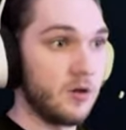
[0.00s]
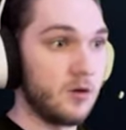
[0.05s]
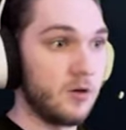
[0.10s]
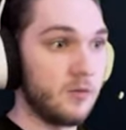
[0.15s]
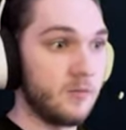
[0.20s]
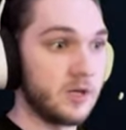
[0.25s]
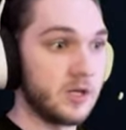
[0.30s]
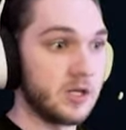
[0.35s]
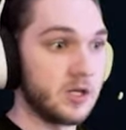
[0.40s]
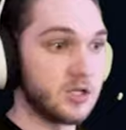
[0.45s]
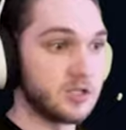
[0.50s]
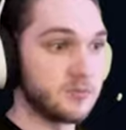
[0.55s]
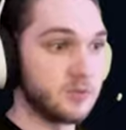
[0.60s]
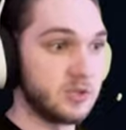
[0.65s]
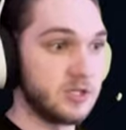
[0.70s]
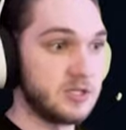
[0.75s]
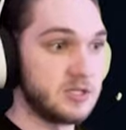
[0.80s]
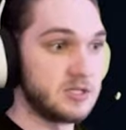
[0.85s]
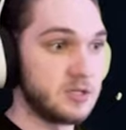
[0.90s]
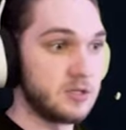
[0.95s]
Oh my gosh,
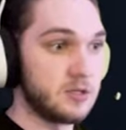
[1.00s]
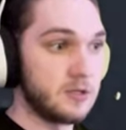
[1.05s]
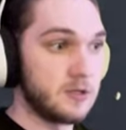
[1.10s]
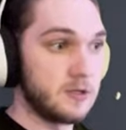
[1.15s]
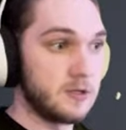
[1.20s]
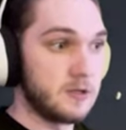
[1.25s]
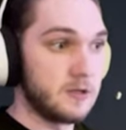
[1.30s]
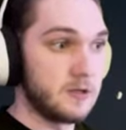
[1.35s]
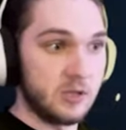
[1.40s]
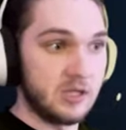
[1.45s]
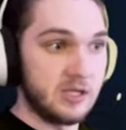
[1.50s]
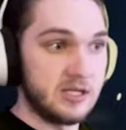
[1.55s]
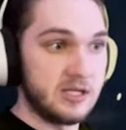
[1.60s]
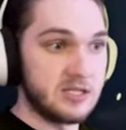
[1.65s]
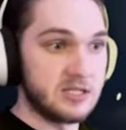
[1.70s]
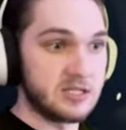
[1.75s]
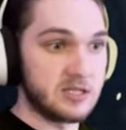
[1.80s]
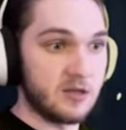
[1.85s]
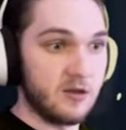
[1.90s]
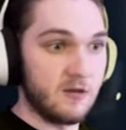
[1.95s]
please.
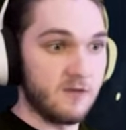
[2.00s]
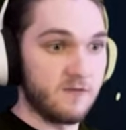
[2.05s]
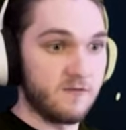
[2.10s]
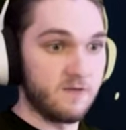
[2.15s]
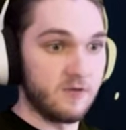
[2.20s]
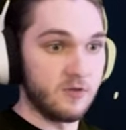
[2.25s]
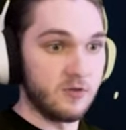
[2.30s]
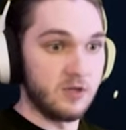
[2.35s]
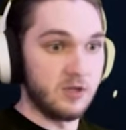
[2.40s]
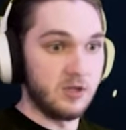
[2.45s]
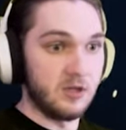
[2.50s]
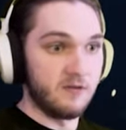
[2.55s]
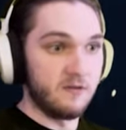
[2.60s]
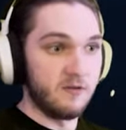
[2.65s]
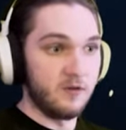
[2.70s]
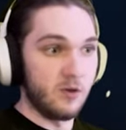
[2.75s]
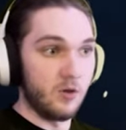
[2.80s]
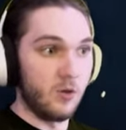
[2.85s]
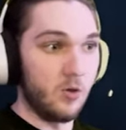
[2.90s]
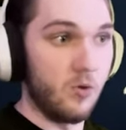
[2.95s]
Please, for the love.
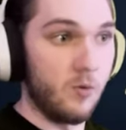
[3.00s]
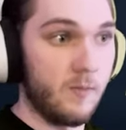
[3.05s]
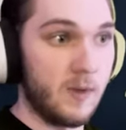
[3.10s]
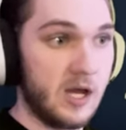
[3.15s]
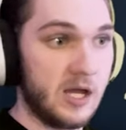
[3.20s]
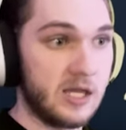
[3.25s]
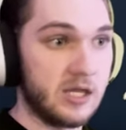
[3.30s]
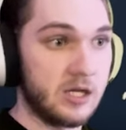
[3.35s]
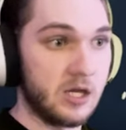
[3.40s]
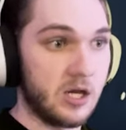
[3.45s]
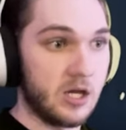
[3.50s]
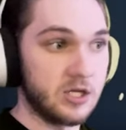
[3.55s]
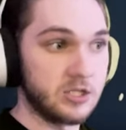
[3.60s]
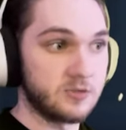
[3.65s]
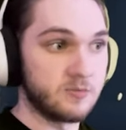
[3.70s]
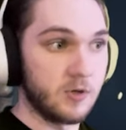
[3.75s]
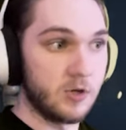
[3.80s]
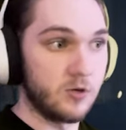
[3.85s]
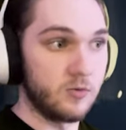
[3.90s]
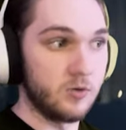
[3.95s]
Oh my
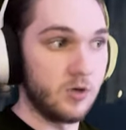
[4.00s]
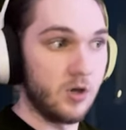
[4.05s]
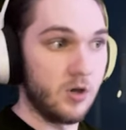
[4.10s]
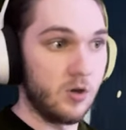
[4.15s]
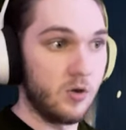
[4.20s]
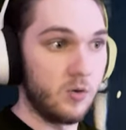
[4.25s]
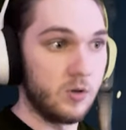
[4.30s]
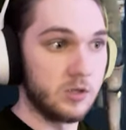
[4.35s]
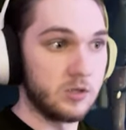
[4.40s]
gosh, bro. No.